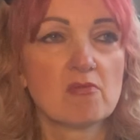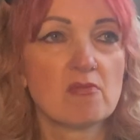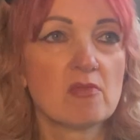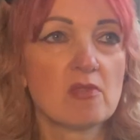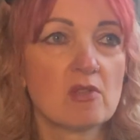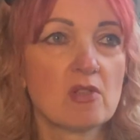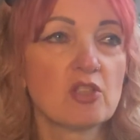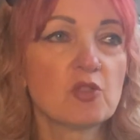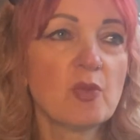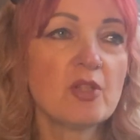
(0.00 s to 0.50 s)

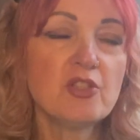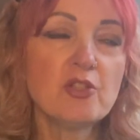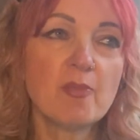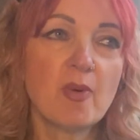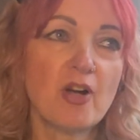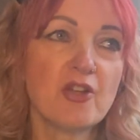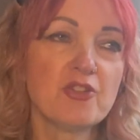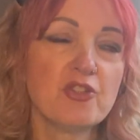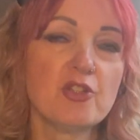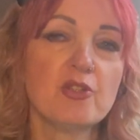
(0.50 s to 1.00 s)
Because when you buy
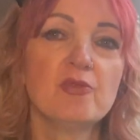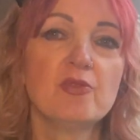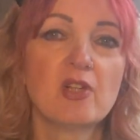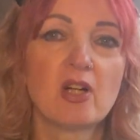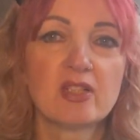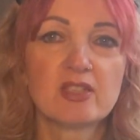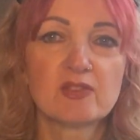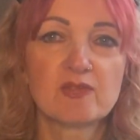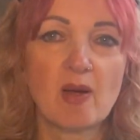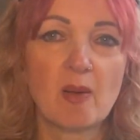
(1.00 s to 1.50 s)
new
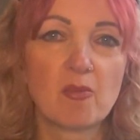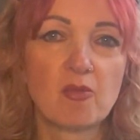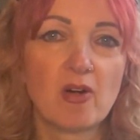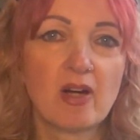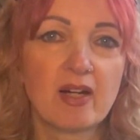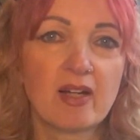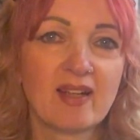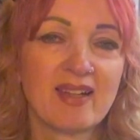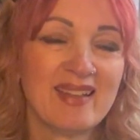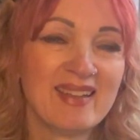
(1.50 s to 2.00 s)
nice
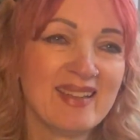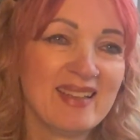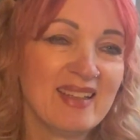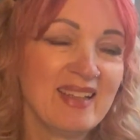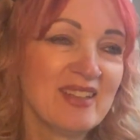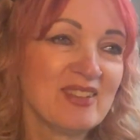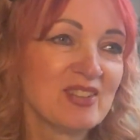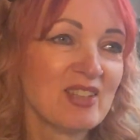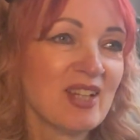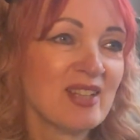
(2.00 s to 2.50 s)
fabric, it